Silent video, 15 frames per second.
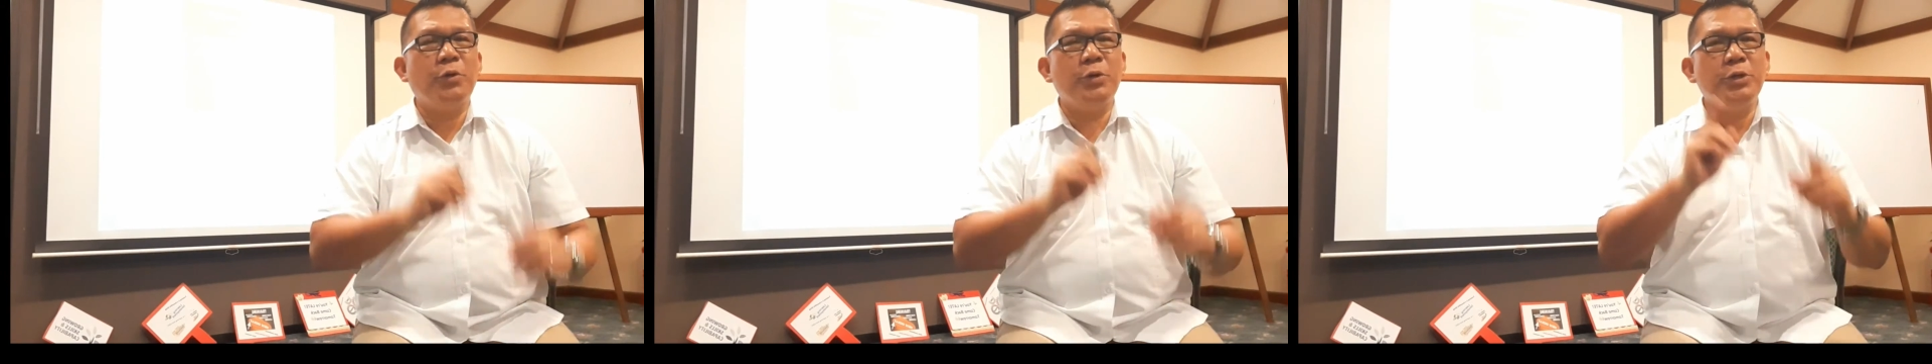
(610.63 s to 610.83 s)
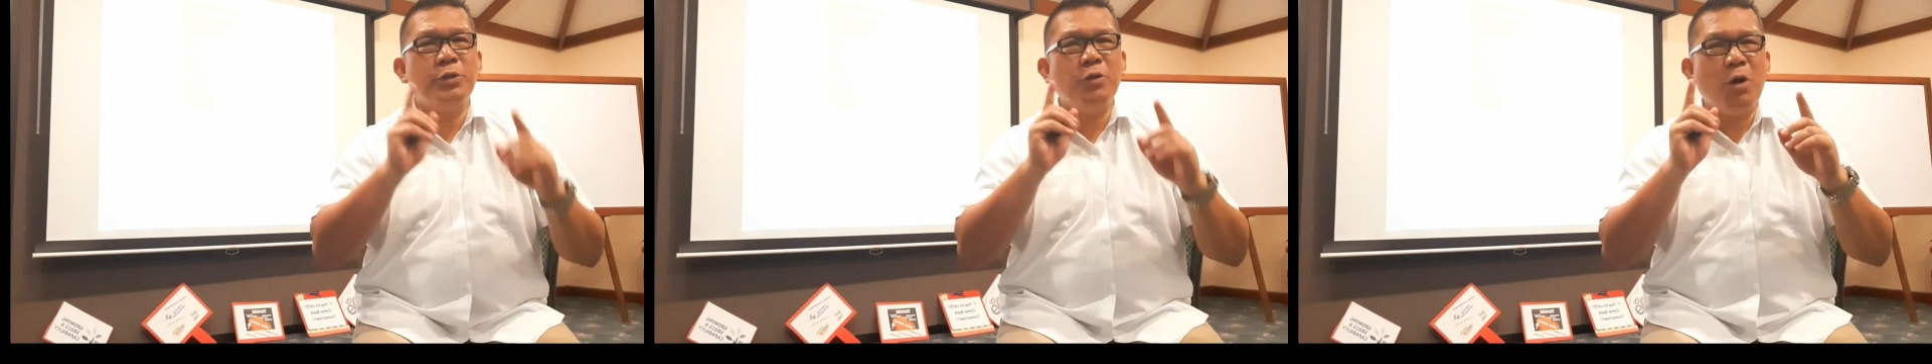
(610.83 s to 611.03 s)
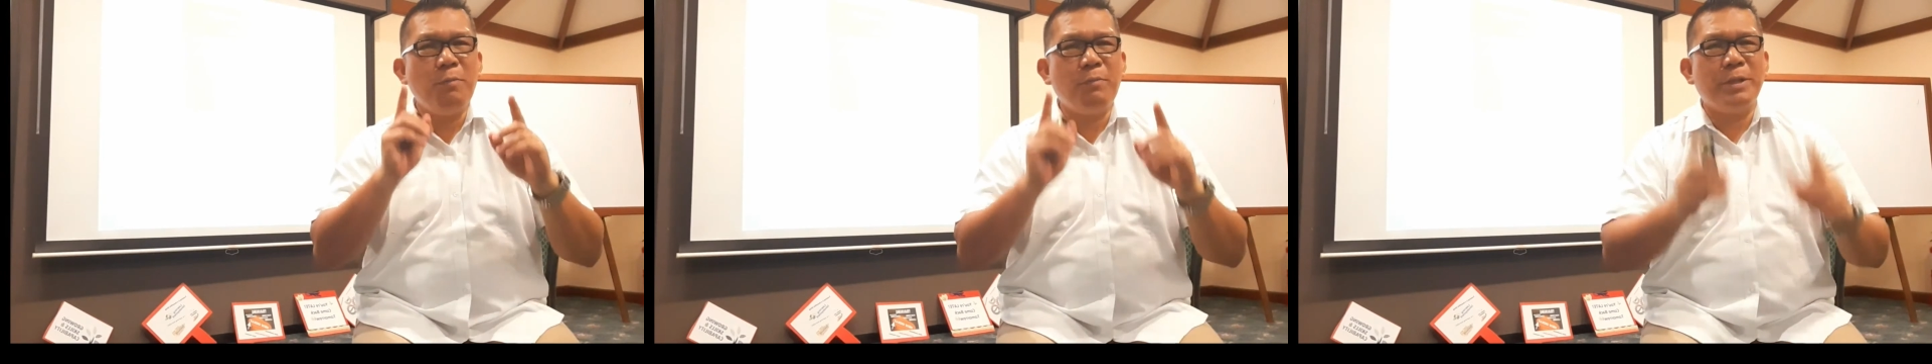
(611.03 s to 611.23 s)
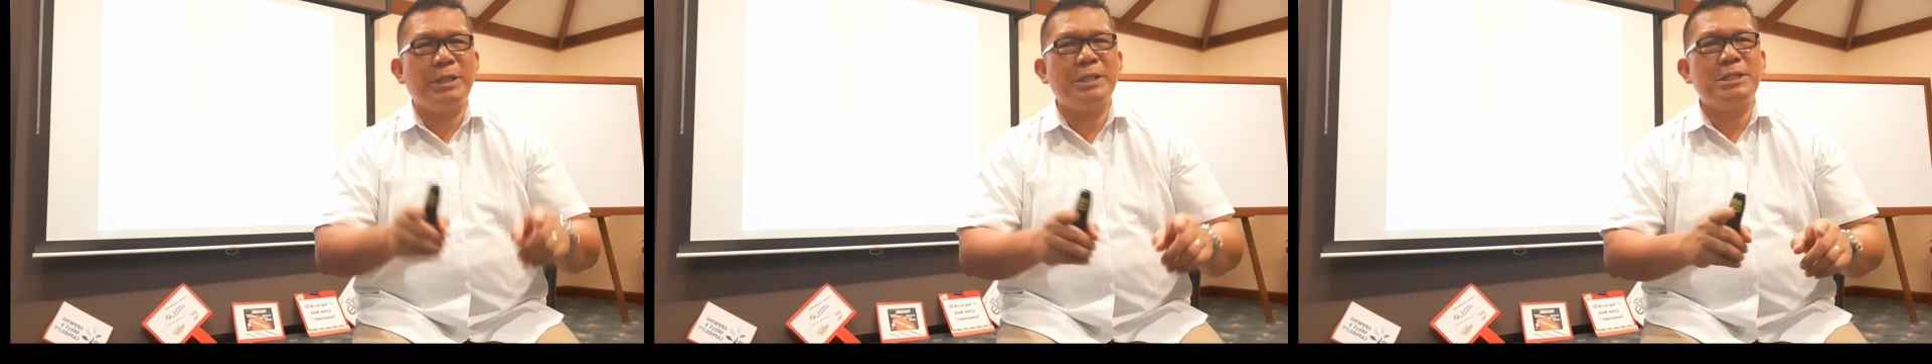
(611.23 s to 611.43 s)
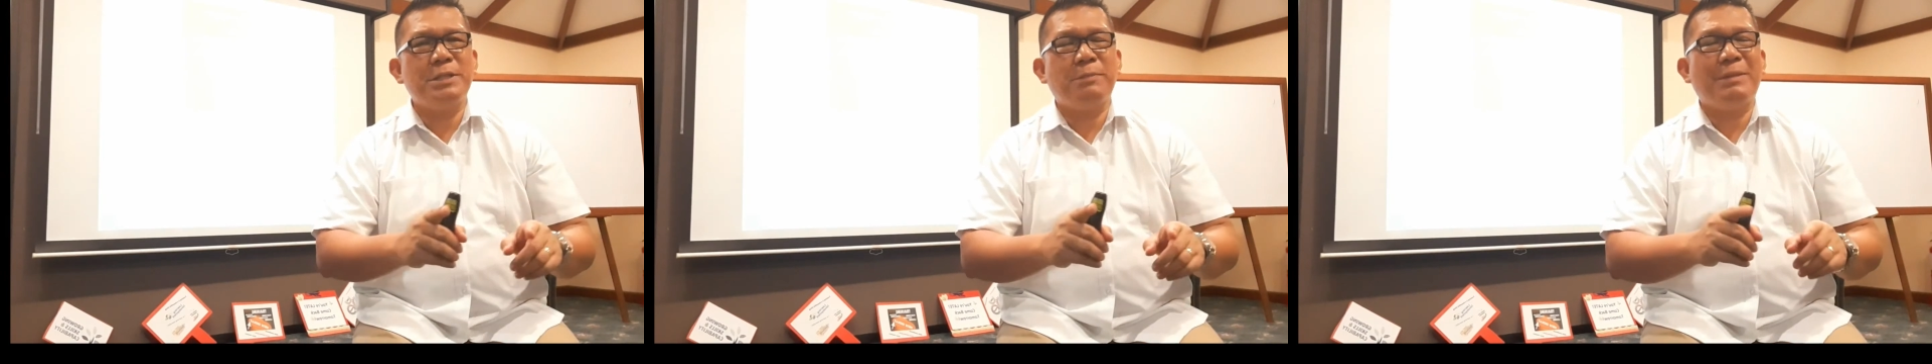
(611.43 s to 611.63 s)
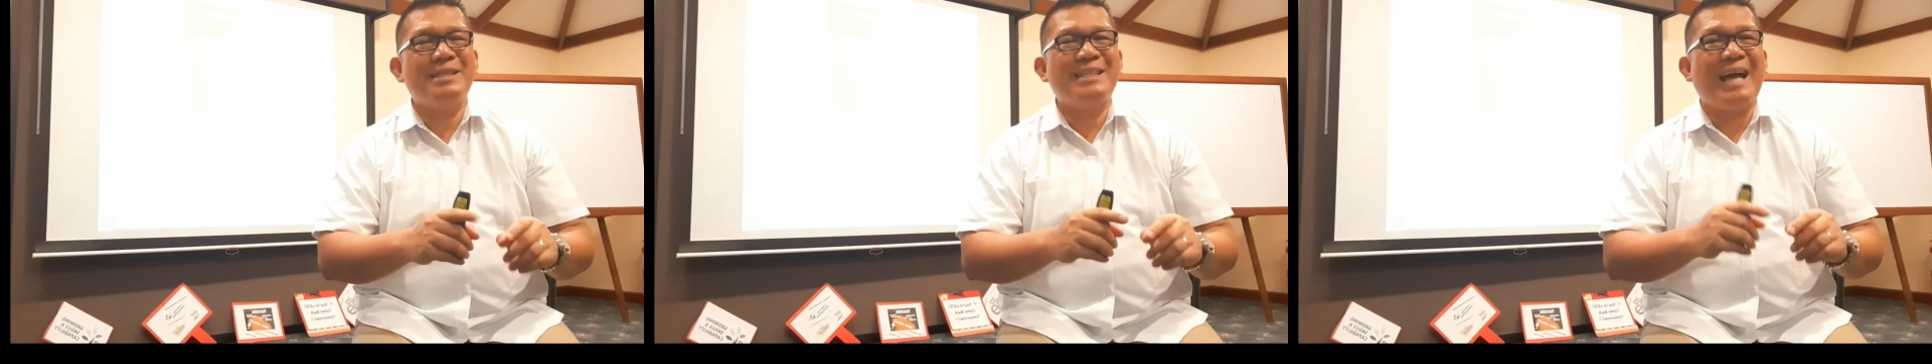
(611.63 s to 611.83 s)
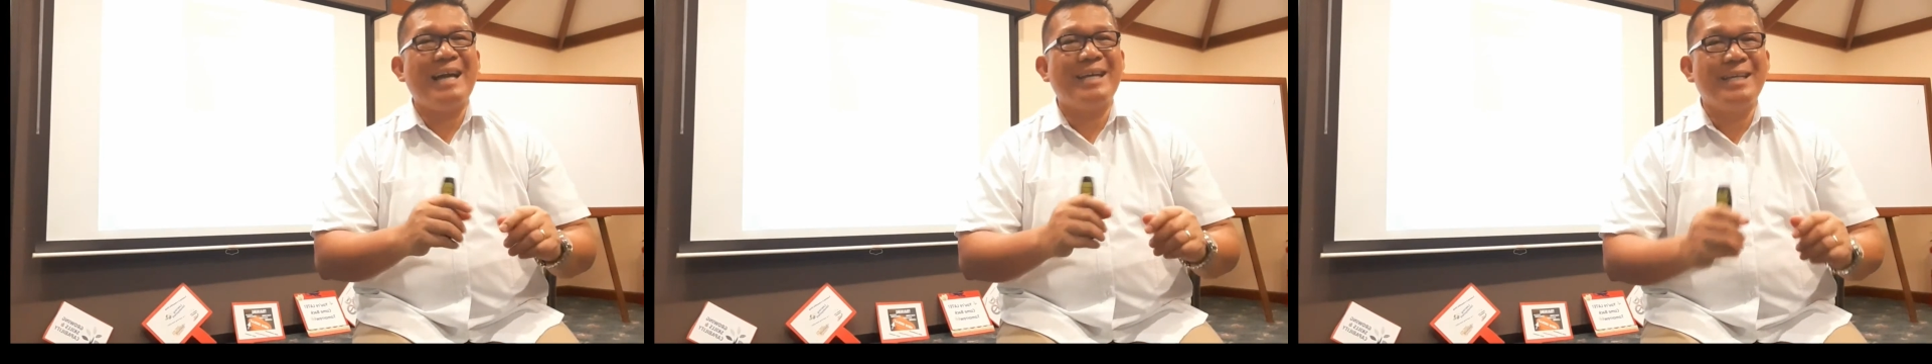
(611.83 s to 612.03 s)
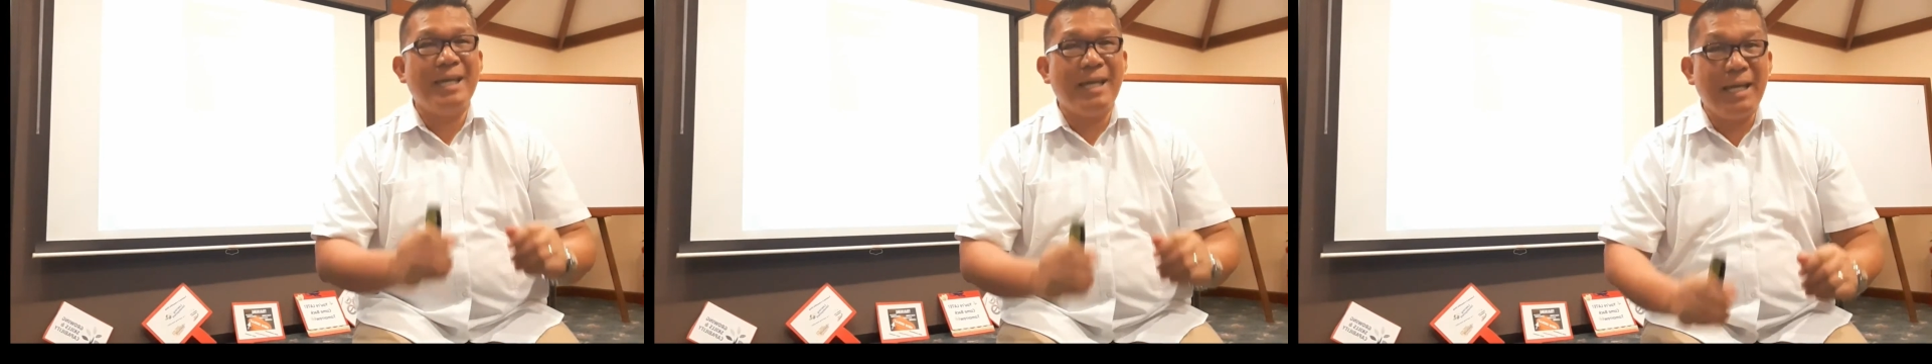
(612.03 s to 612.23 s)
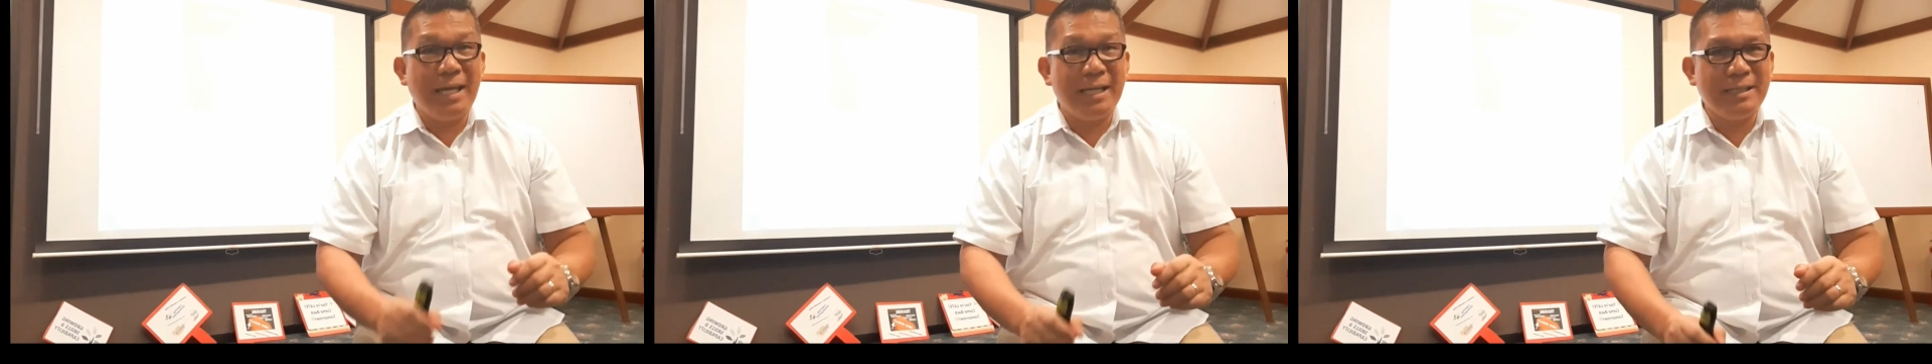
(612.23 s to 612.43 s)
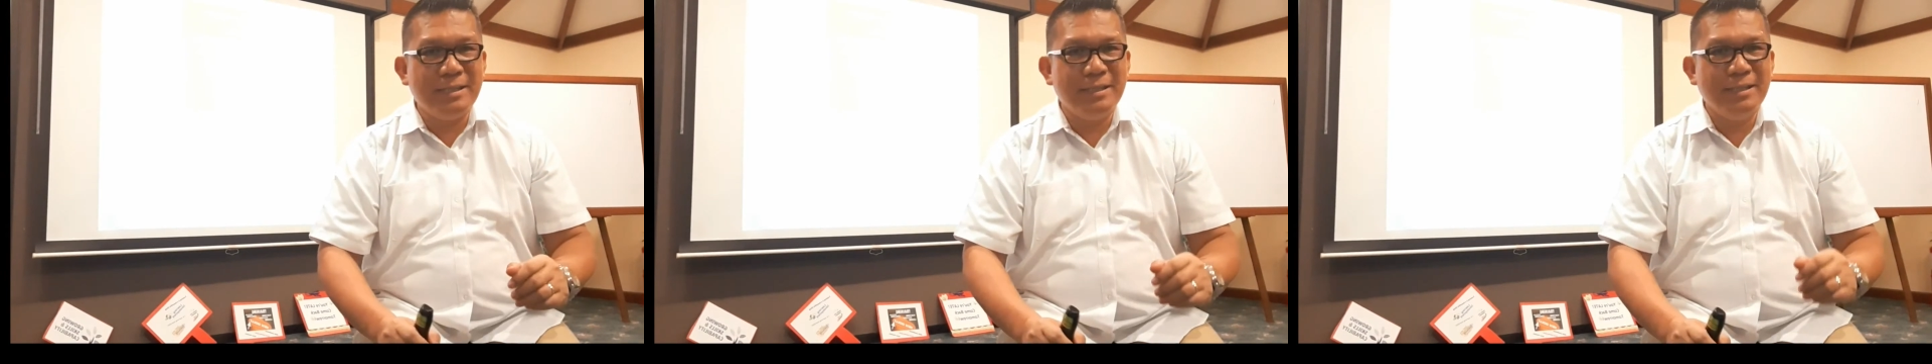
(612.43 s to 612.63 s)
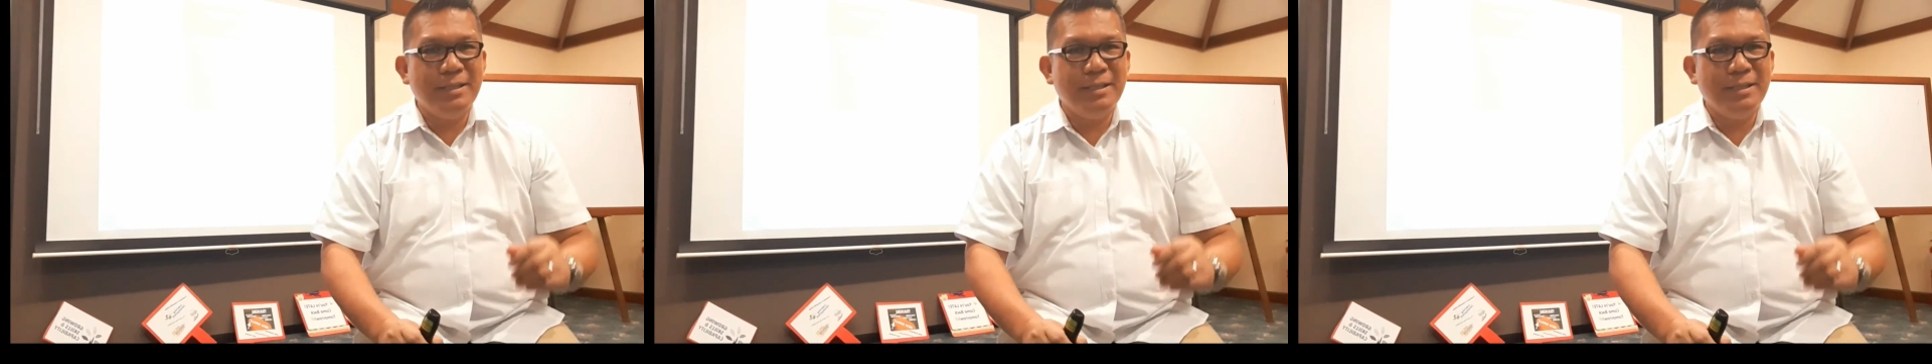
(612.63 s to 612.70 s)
your participant again